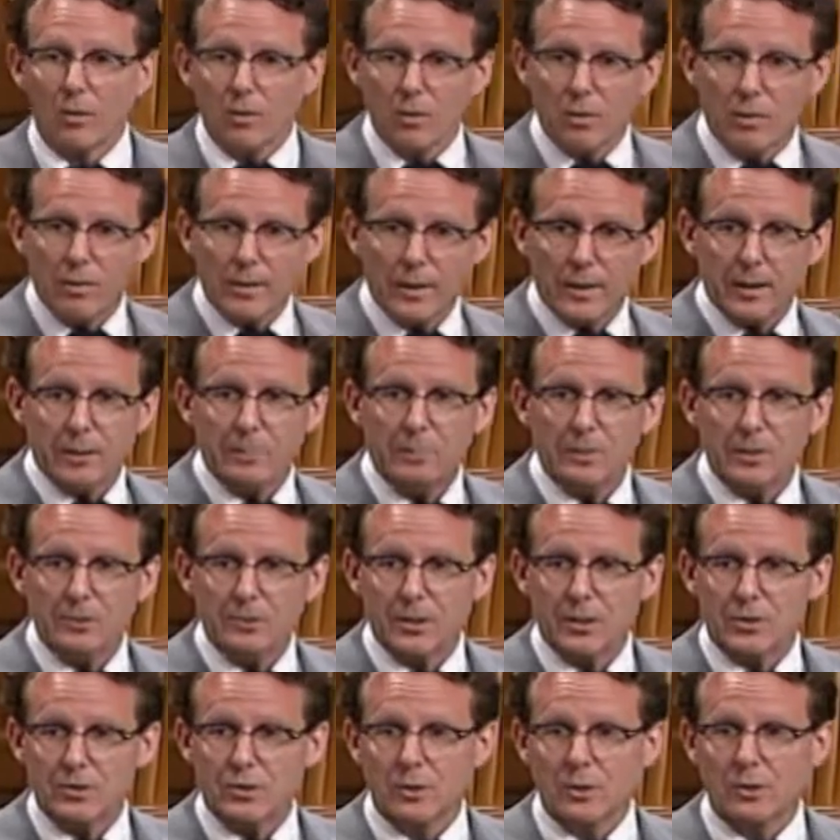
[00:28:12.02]
their
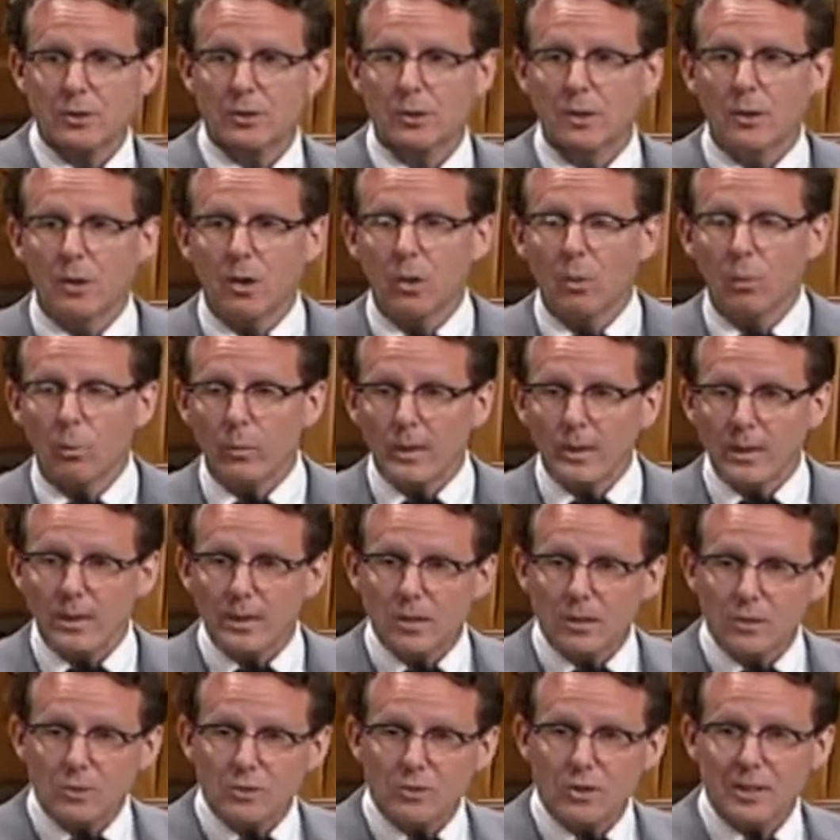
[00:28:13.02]
position.
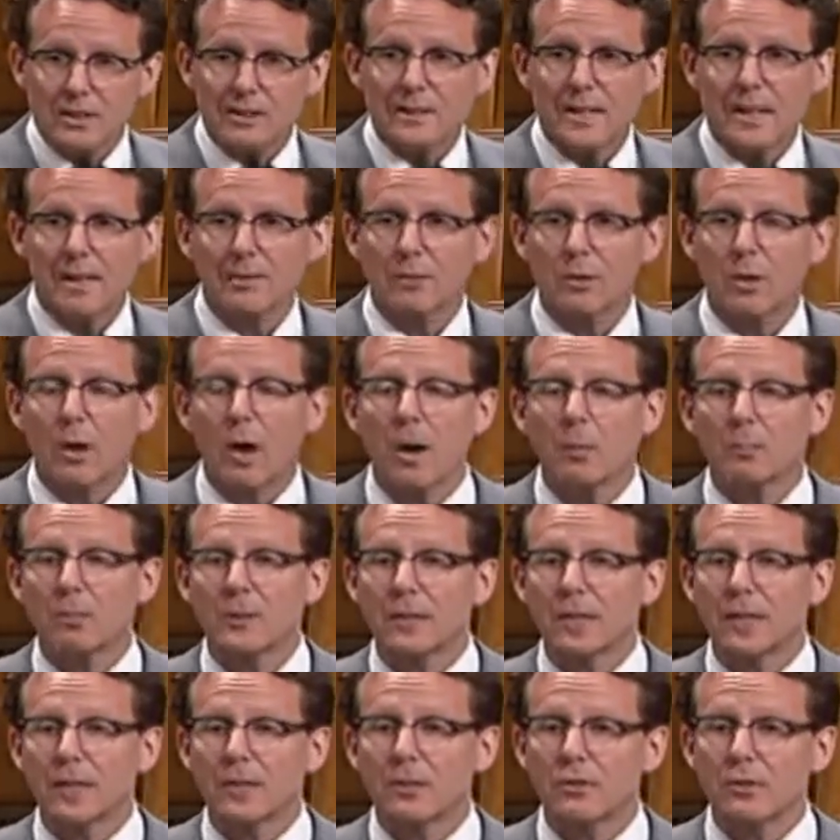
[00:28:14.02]
We just have an
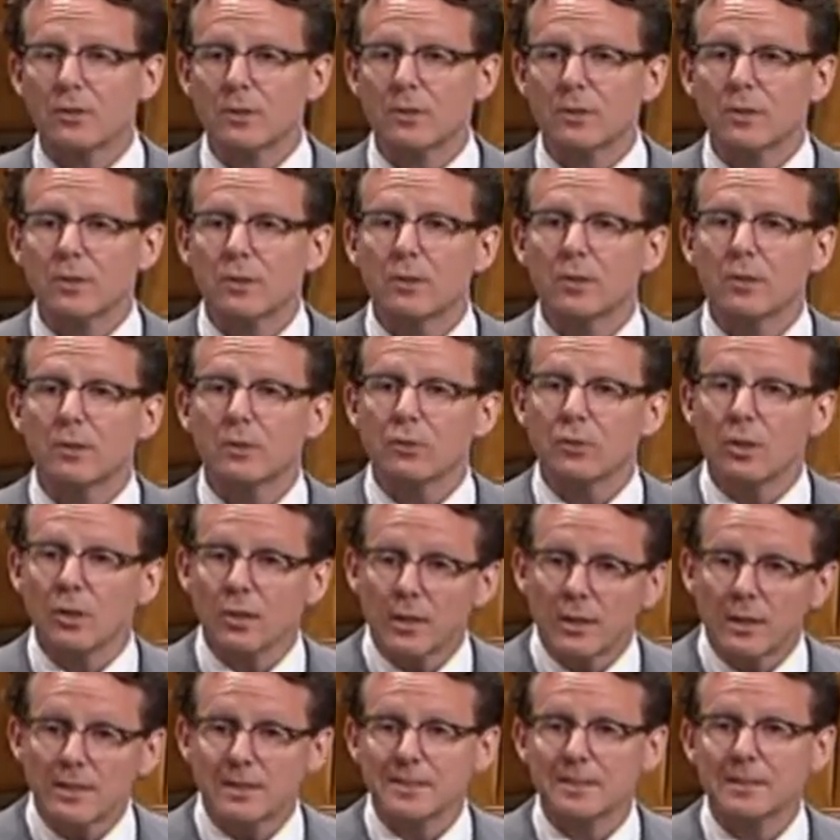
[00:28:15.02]
obligation to
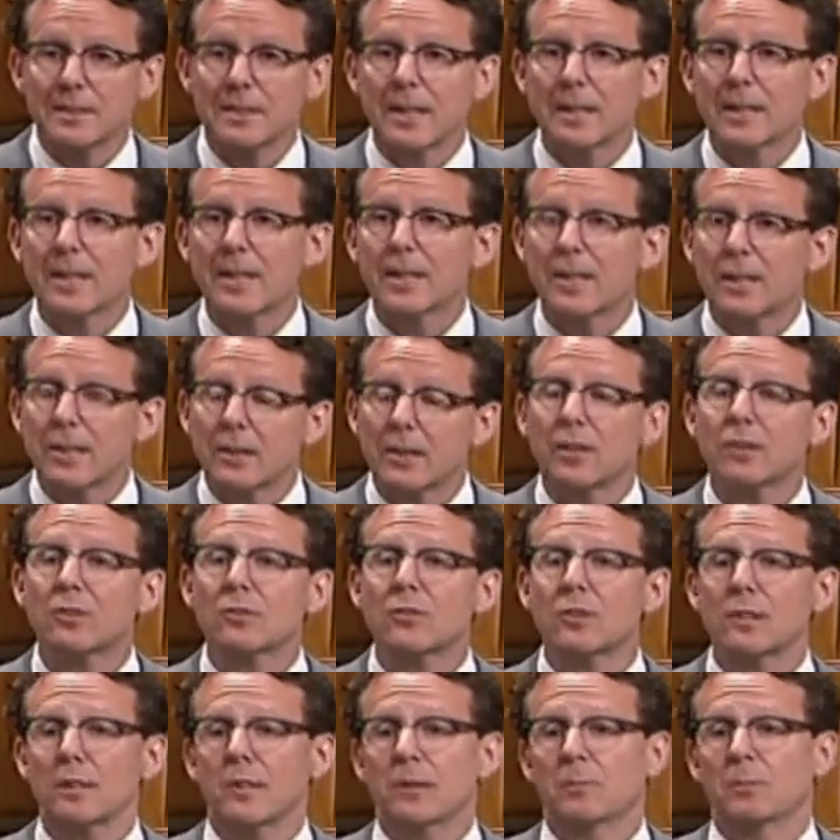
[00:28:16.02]
listen and adhere
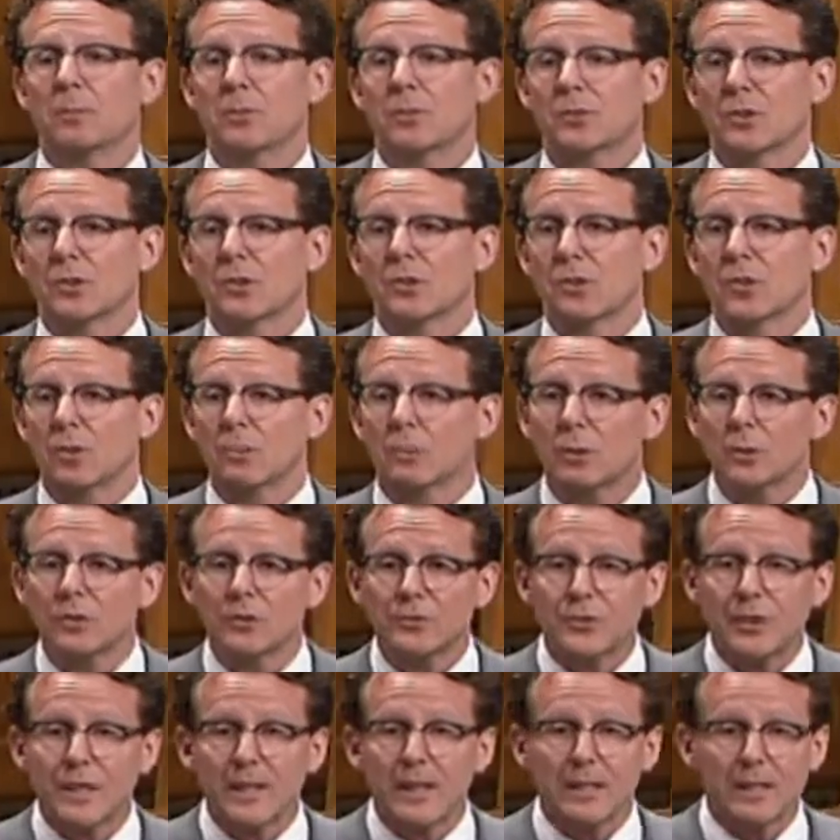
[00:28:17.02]
to their position. And we're
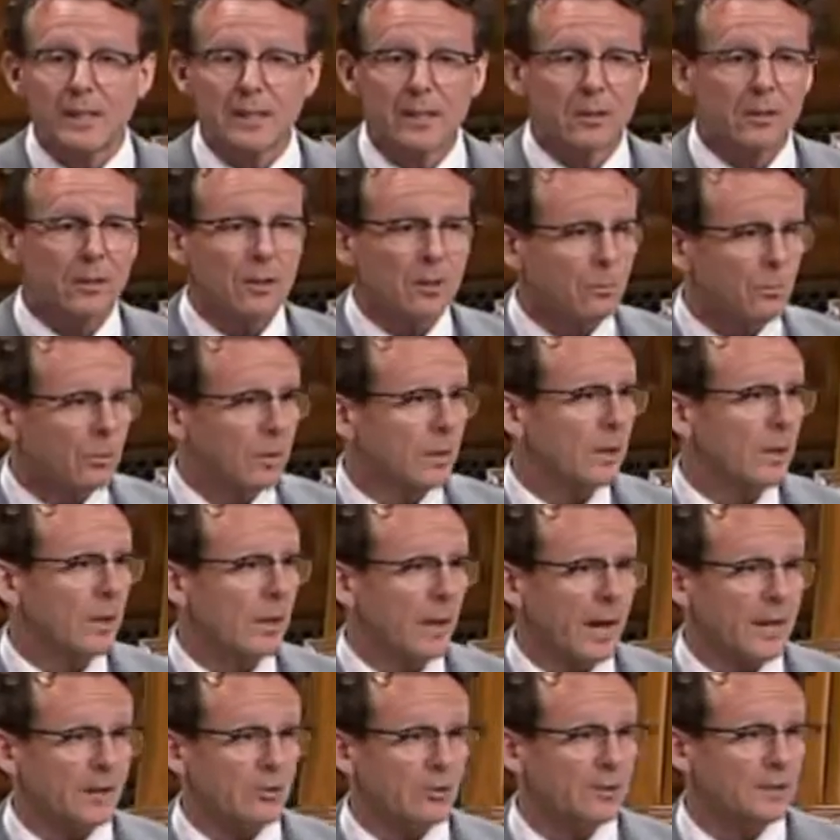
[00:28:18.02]
saying here, and we're
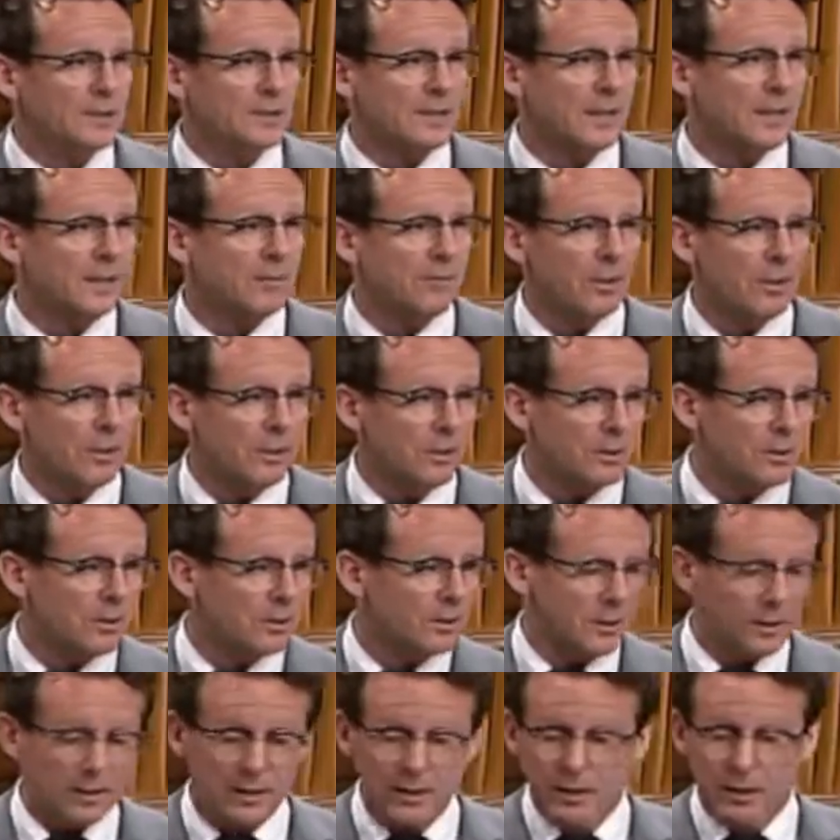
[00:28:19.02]
actually saying it very
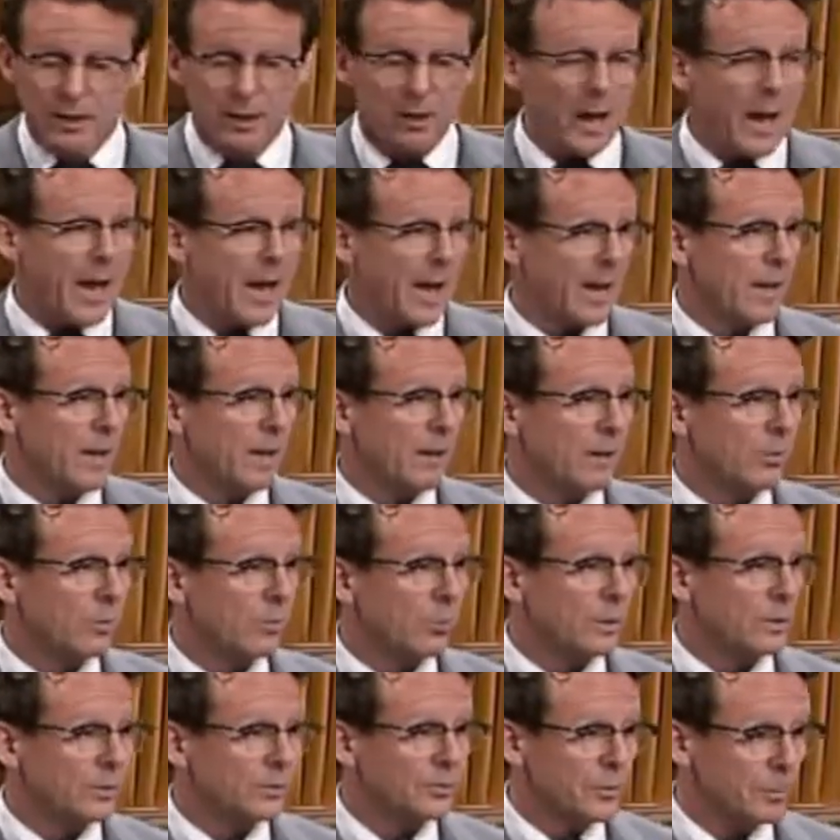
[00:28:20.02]
clearly, A,
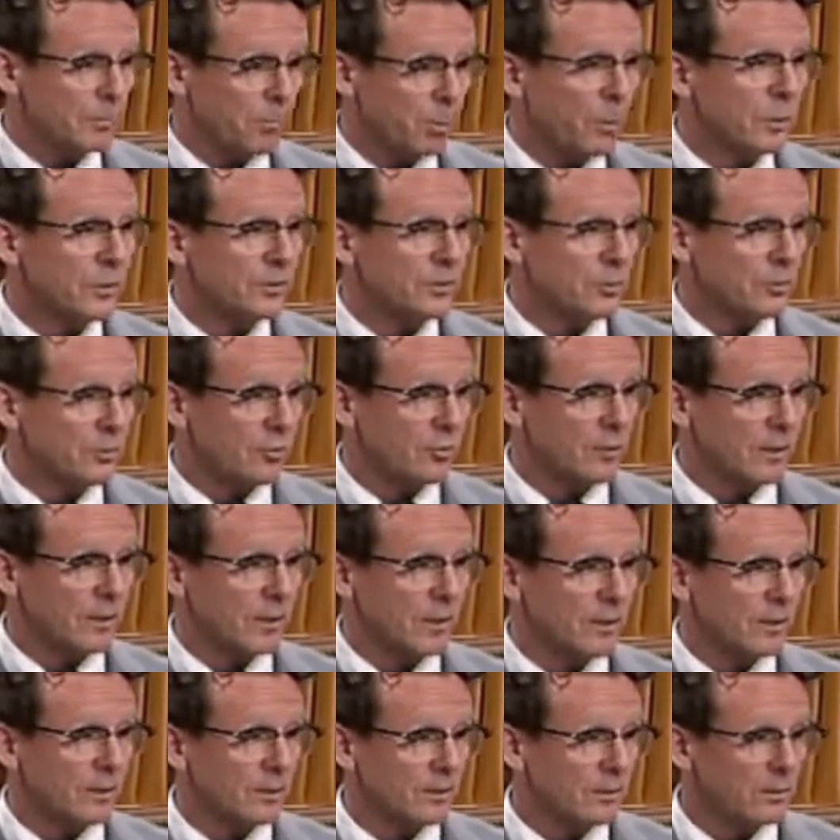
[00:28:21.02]
we support the
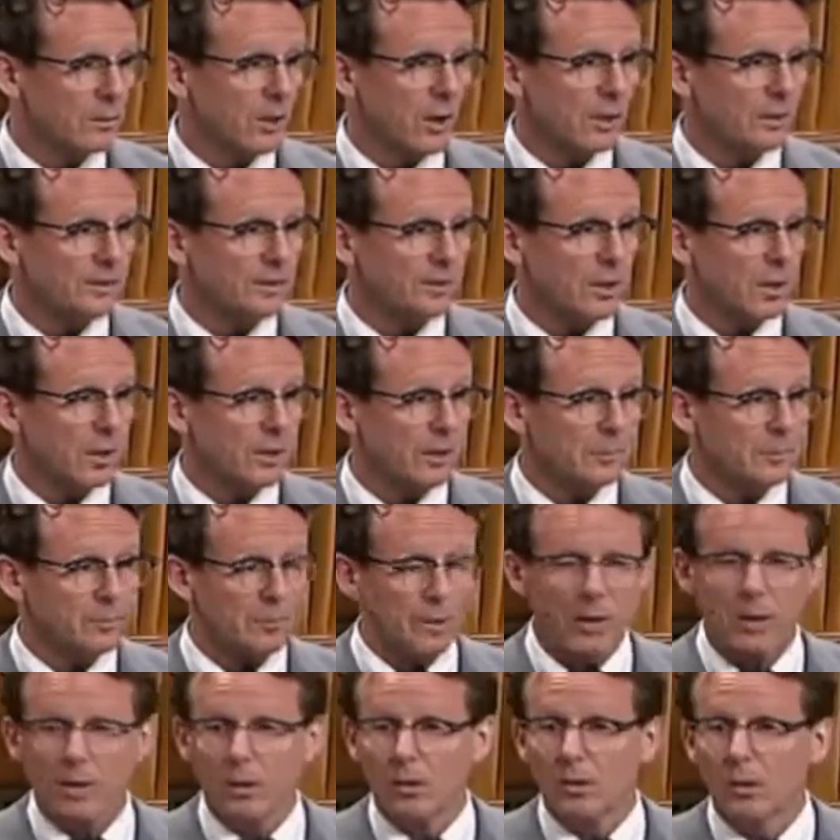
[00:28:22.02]
treaty, lock, stock, and
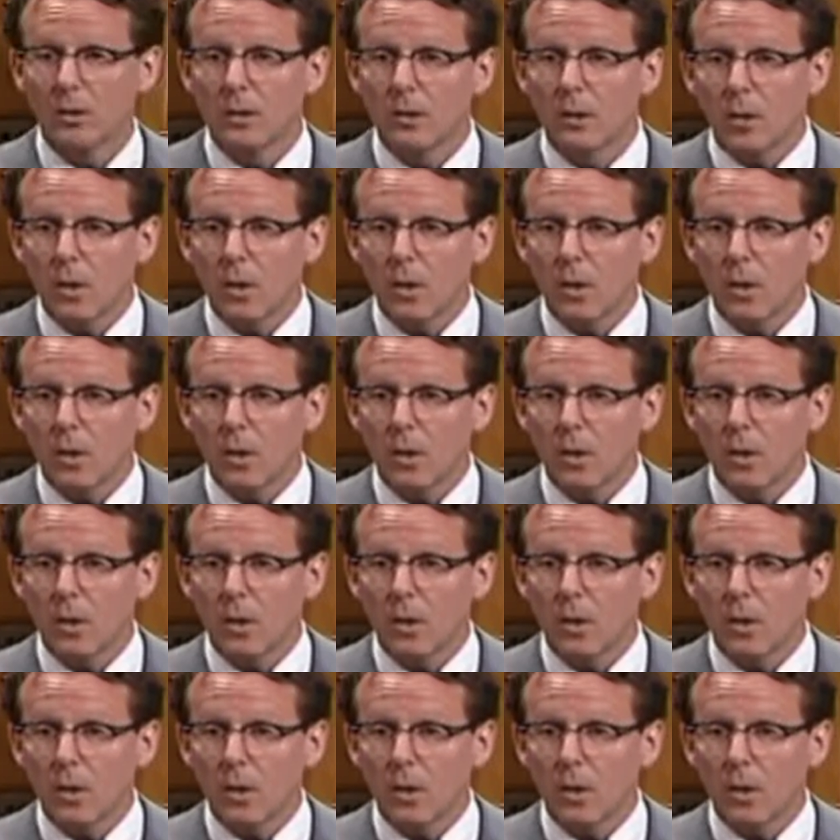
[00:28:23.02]
barrel.